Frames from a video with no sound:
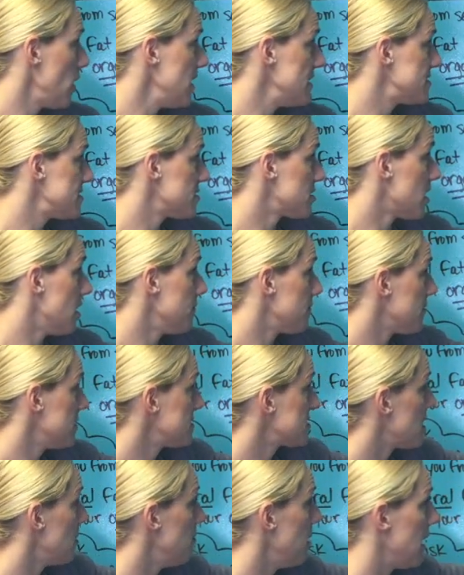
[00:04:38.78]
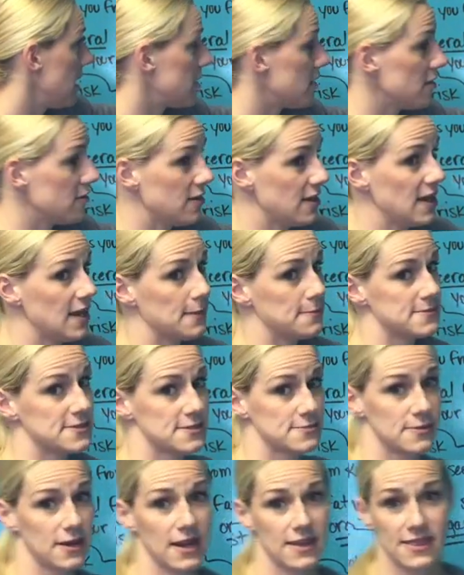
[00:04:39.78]
waist circumference compared to their
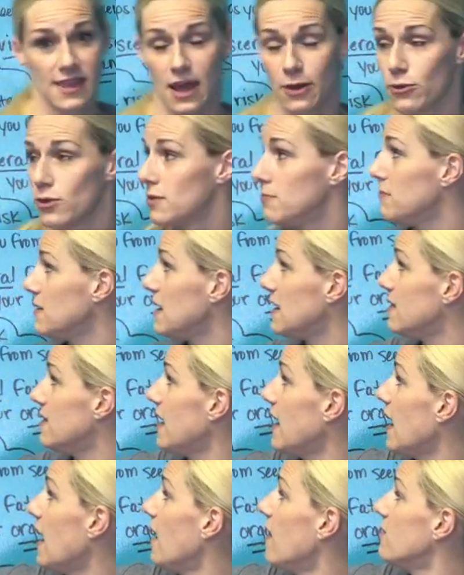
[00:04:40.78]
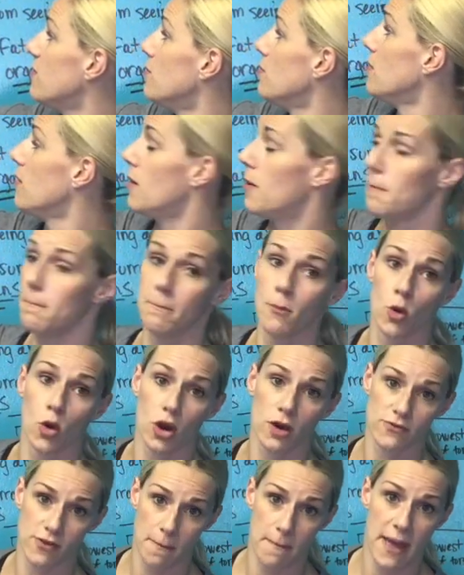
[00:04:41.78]
hips, right? That would mean they have
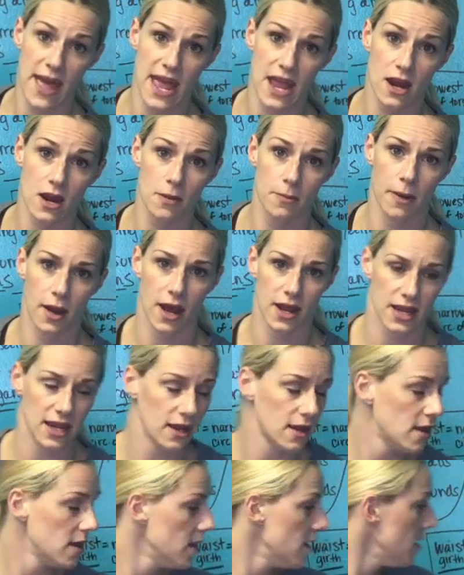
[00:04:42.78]
more of a pear body.